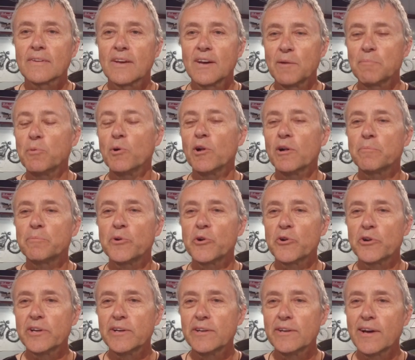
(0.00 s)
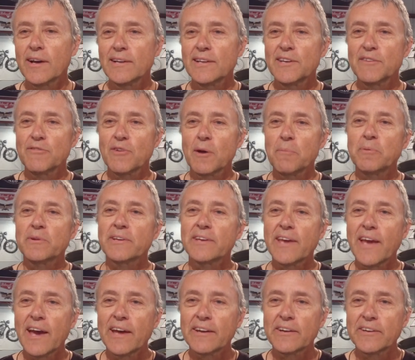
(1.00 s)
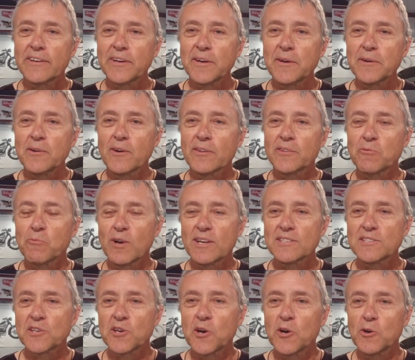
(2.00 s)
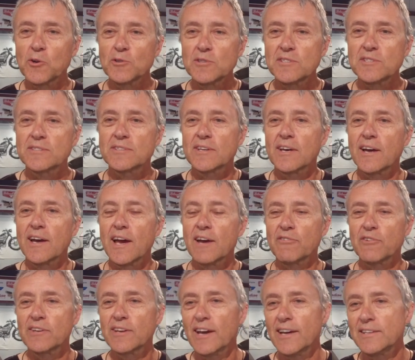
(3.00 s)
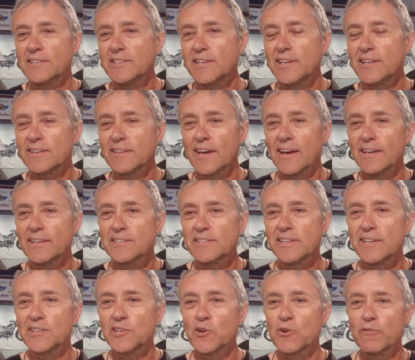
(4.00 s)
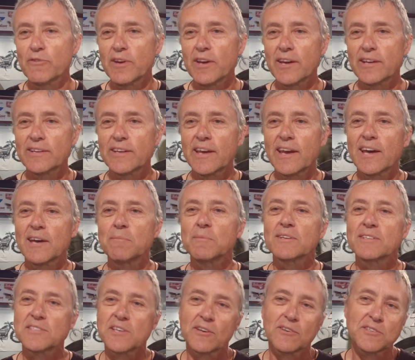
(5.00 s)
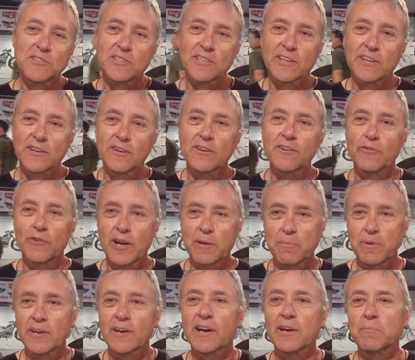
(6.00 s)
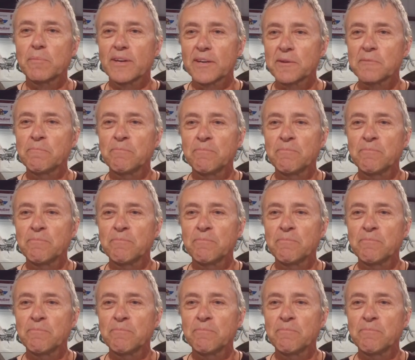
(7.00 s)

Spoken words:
I'm Paul Brodie. I live up in Canada on the West Coast. I have a 1919 overhead cam Excelsior right behind me.